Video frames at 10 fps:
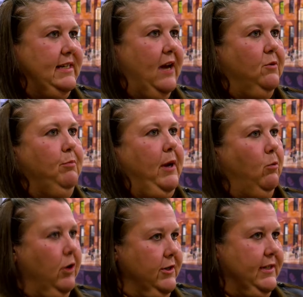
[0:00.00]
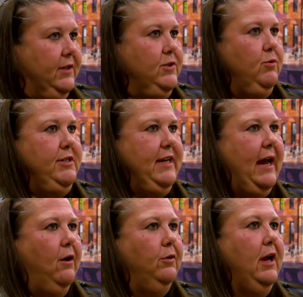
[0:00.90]
down, my work skills were
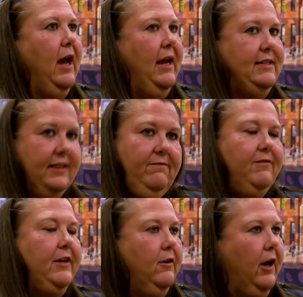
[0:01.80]
down. I did feel